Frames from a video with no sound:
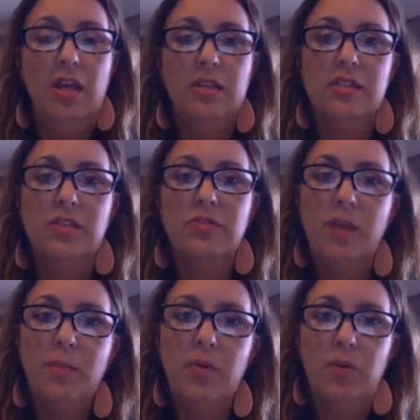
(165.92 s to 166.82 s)
So
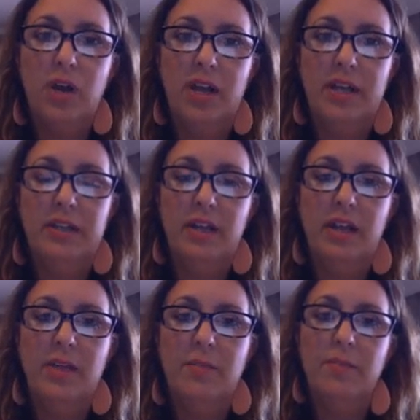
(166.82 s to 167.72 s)
number 1,
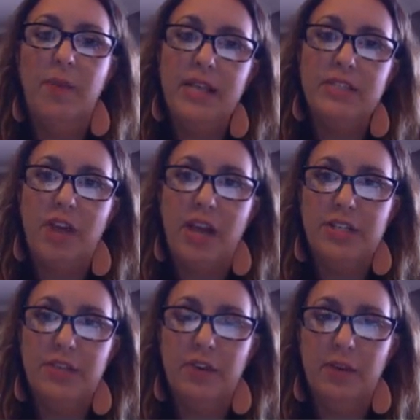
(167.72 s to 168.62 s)
my
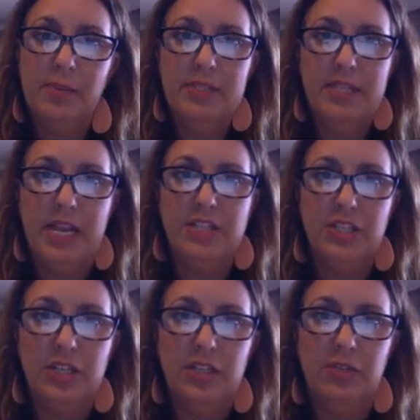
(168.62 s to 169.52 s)
strategy for
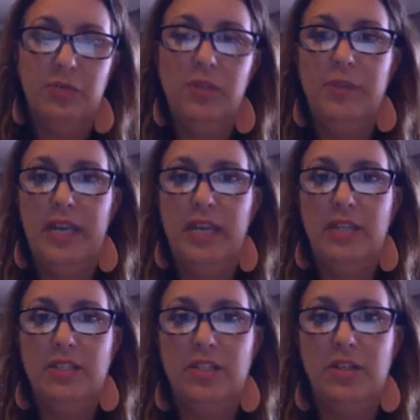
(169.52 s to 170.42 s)
implementation would
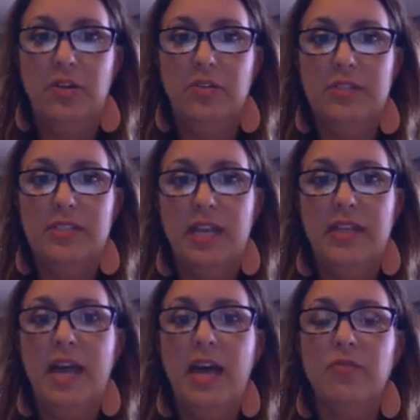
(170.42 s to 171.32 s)
be to
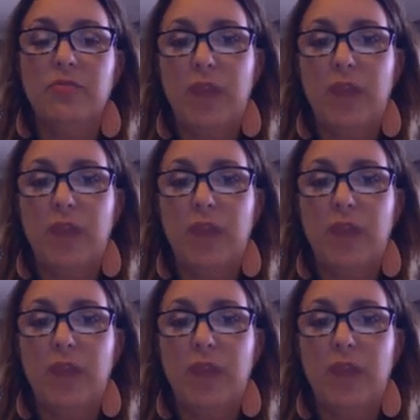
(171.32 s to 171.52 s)
send out